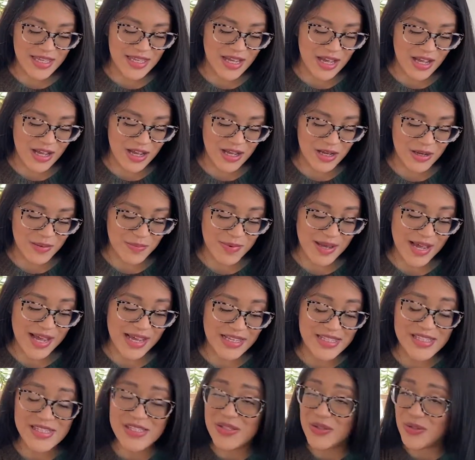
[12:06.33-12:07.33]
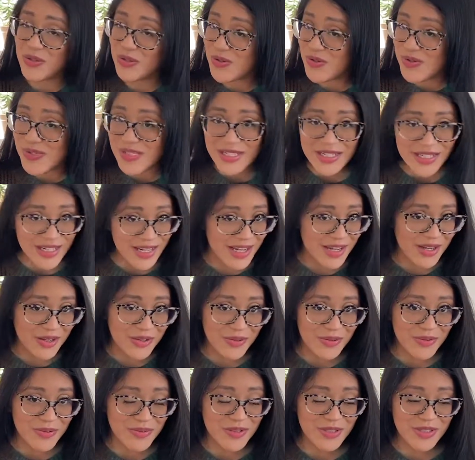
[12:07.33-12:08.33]
I still use it
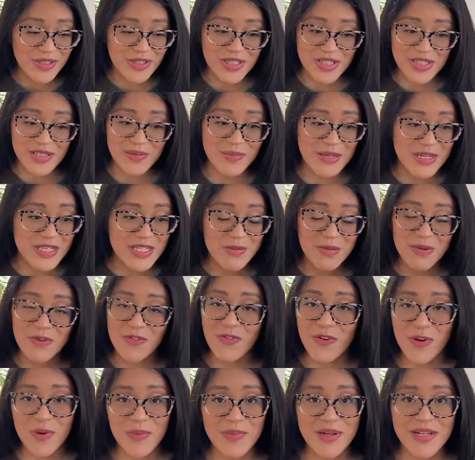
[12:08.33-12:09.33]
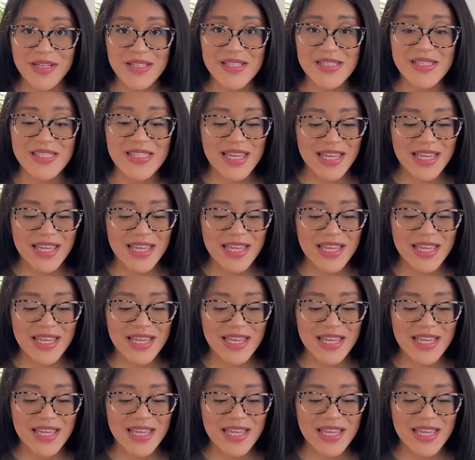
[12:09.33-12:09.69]
now. She's about to be 4 months